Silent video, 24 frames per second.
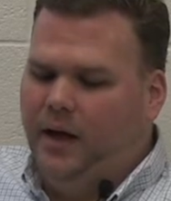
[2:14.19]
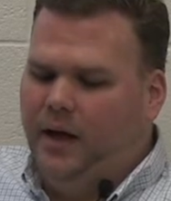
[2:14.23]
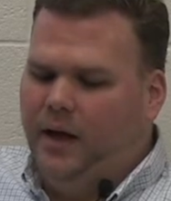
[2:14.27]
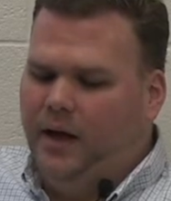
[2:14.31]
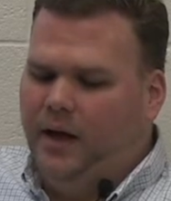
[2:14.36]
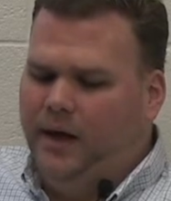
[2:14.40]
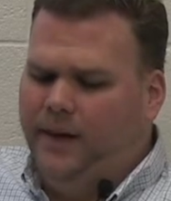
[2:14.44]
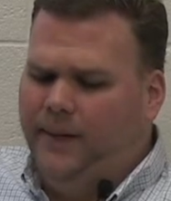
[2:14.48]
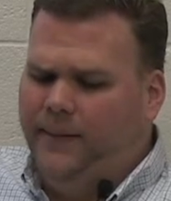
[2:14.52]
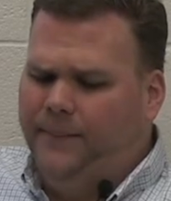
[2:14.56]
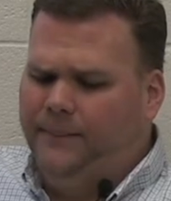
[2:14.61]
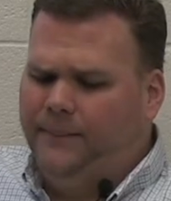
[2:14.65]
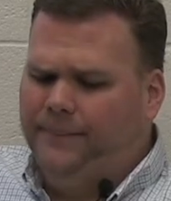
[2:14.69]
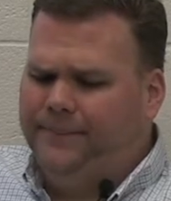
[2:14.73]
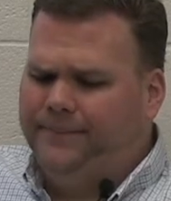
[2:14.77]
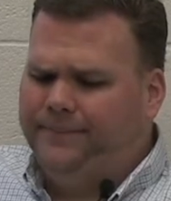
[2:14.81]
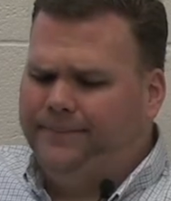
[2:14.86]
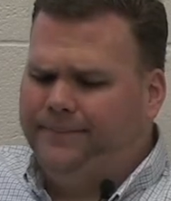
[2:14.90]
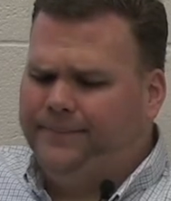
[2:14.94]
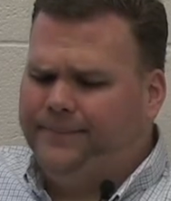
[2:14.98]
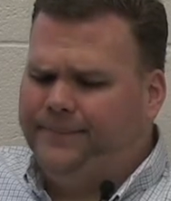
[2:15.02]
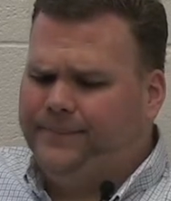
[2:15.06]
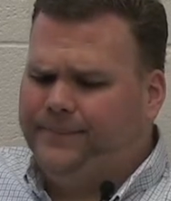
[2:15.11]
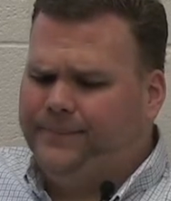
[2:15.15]
And
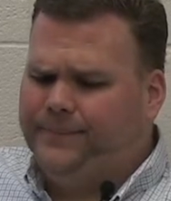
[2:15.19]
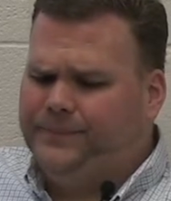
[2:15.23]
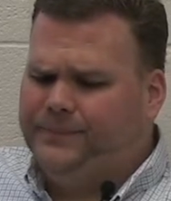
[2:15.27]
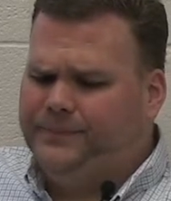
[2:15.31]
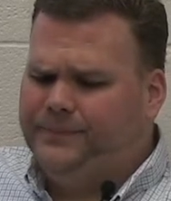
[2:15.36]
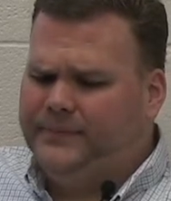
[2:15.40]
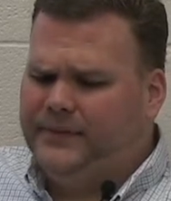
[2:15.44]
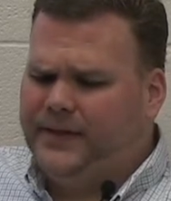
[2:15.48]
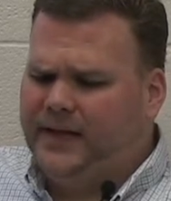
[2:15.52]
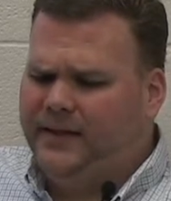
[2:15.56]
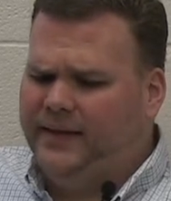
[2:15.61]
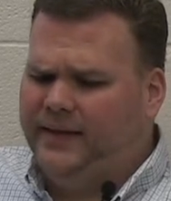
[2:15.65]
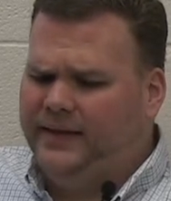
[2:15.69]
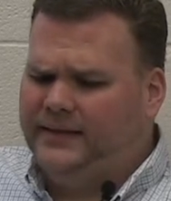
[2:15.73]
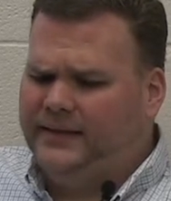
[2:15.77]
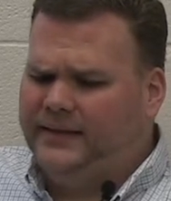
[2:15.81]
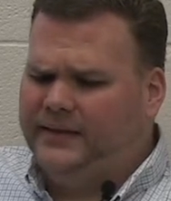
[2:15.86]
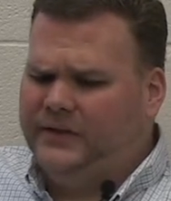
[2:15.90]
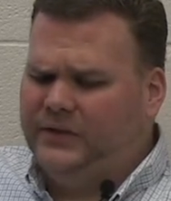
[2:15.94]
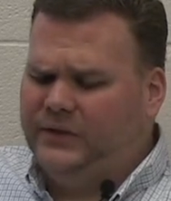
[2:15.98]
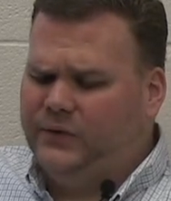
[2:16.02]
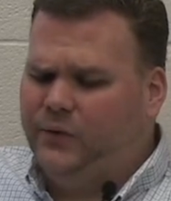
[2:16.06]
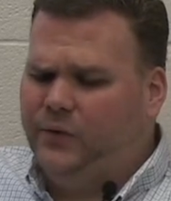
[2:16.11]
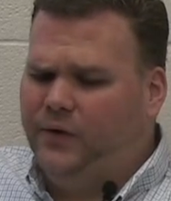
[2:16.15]
that's
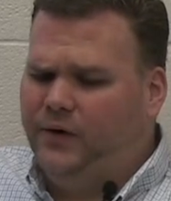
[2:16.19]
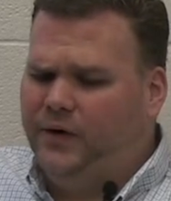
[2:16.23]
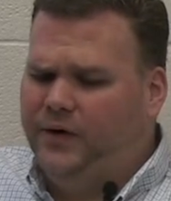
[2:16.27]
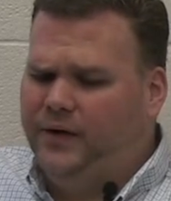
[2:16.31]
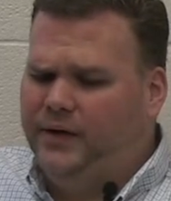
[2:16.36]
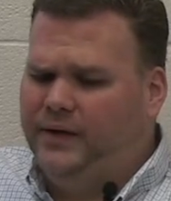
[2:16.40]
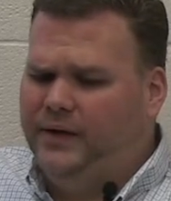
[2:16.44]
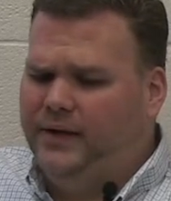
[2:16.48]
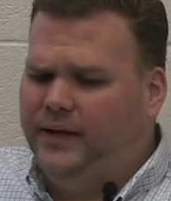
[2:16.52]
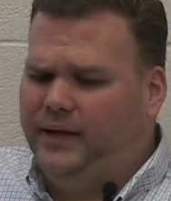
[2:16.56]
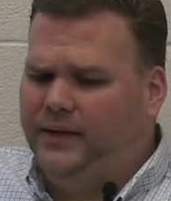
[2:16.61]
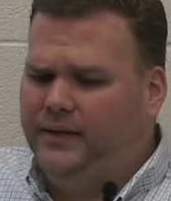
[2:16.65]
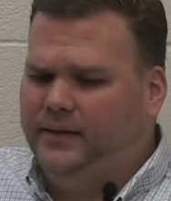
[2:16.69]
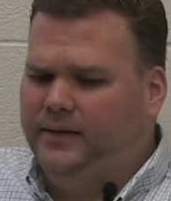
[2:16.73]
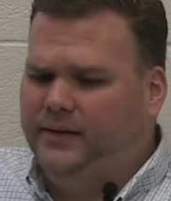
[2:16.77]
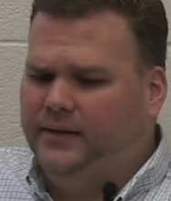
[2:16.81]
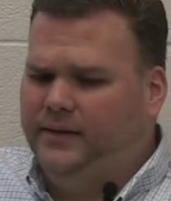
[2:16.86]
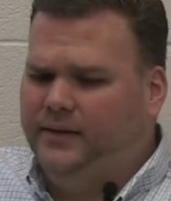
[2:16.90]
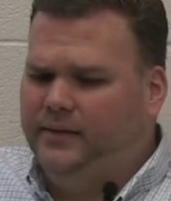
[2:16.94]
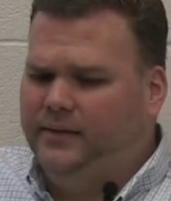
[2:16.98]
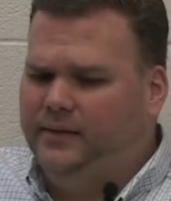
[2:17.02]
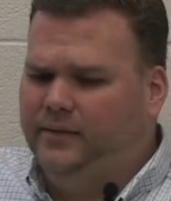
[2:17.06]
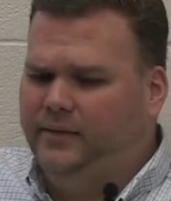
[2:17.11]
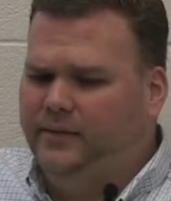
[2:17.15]
a story that
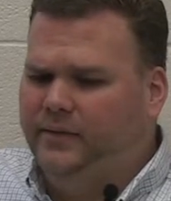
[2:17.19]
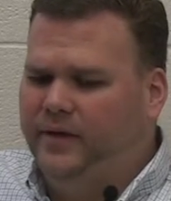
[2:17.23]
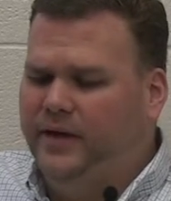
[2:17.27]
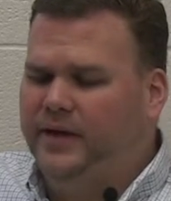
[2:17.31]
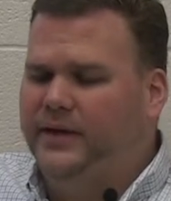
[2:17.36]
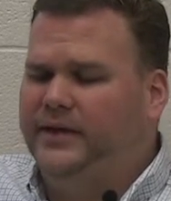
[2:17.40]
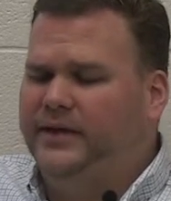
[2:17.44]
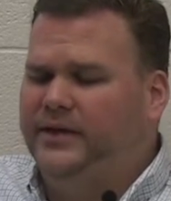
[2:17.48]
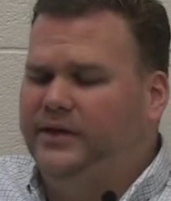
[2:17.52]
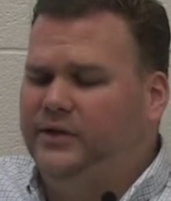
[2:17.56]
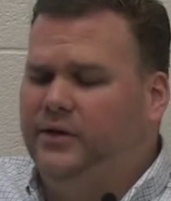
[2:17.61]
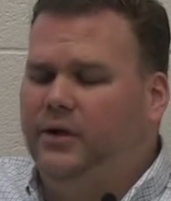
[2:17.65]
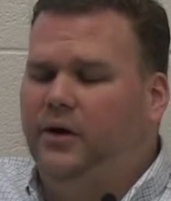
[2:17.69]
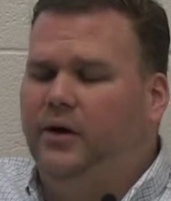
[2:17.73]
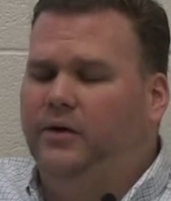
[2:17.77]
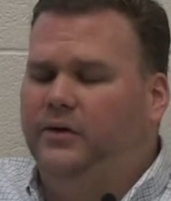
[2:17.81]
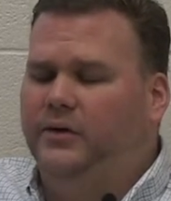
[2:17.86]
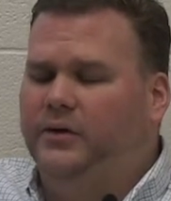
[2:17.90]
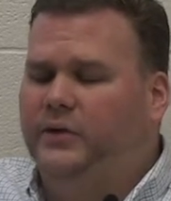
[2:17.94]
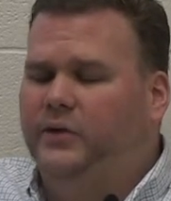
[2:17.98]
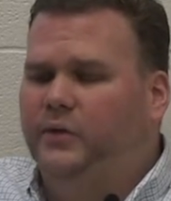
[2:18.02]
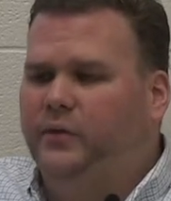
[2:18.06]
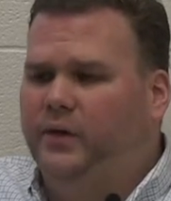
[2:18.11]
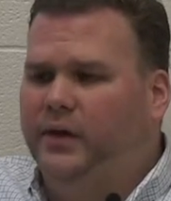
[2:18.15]
really
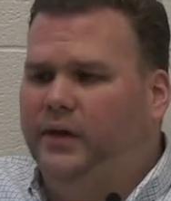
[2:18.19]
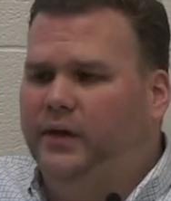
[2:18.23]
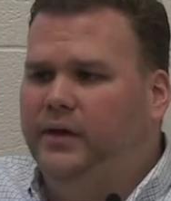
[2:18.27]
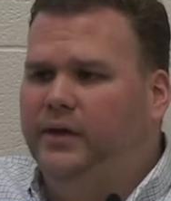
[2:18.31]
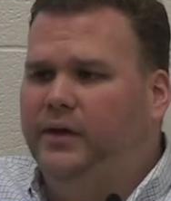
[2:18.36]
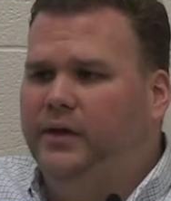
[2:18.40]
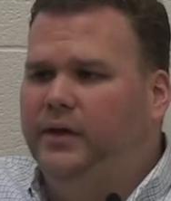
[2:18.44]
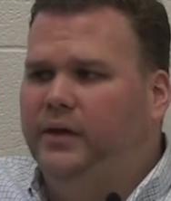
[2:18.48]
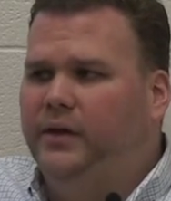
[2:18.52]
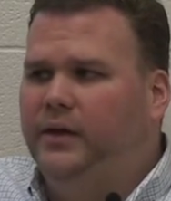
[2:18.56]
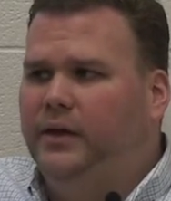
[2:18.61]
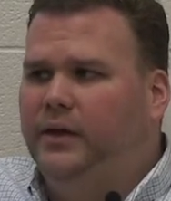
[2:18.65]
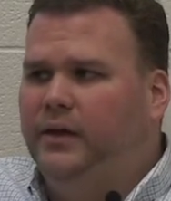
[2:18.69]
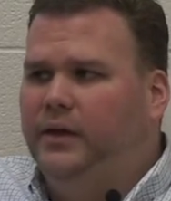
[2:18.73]
starts with